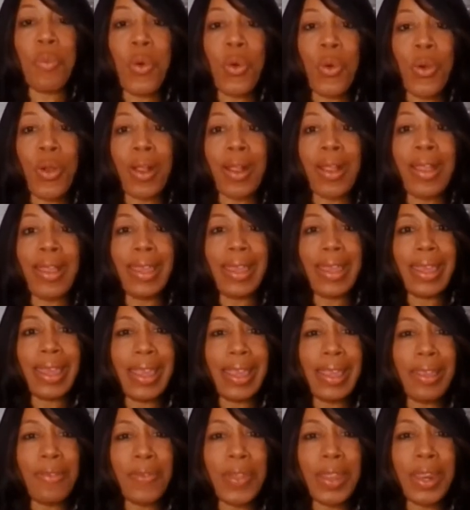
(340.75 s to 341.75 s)
more,
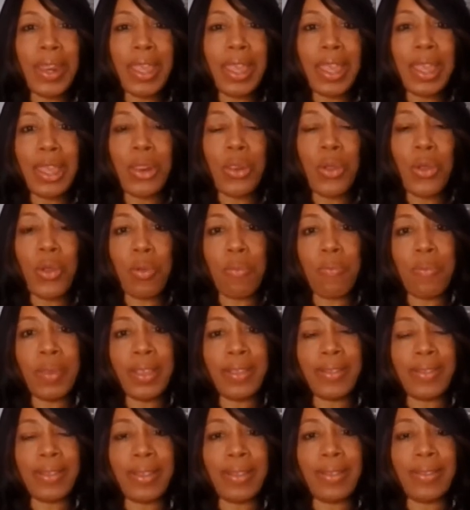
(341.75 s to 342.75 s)
even in her
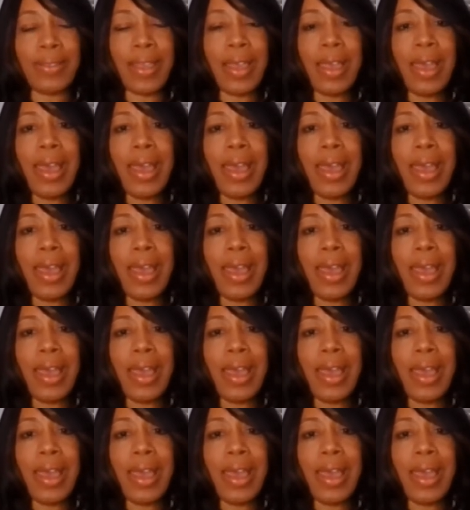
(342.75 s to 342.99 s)
business.